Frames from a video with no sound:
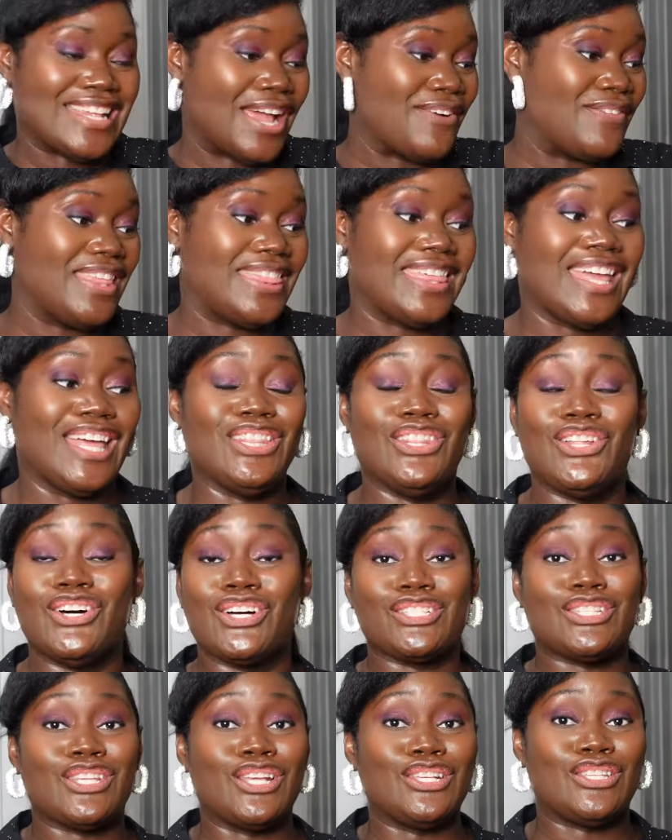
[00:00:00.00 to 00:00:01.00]
Everything
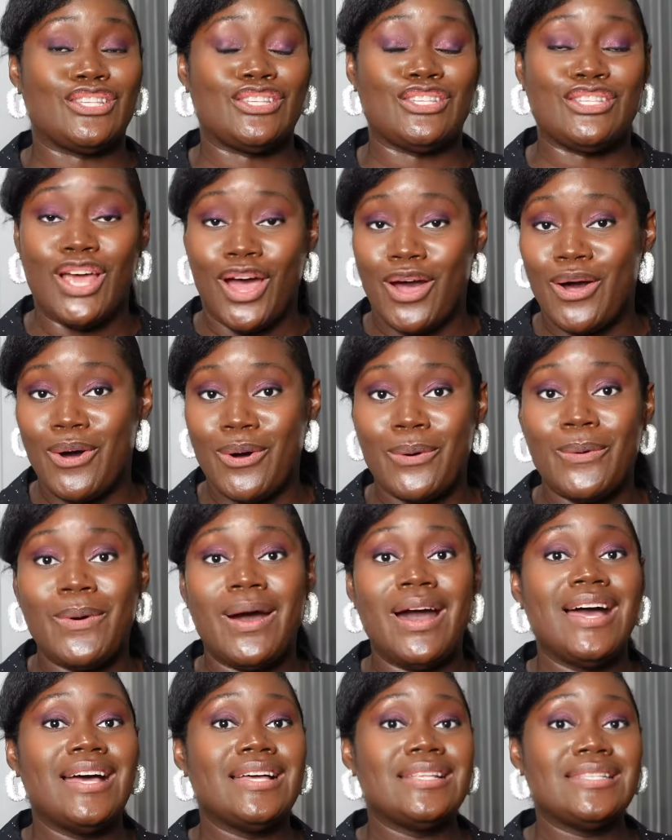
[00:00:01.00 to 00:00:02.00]
looks
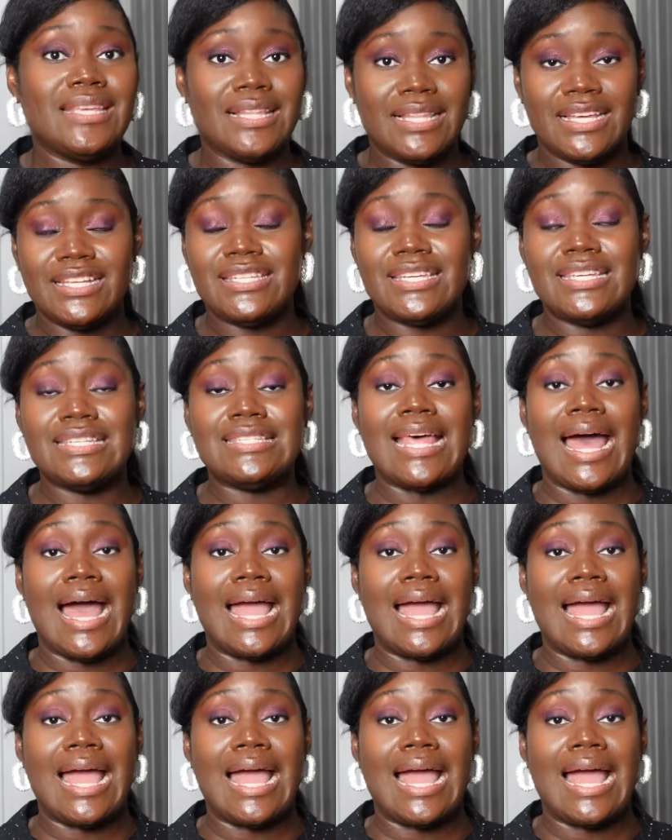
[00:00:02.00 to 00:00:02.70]
so delicious.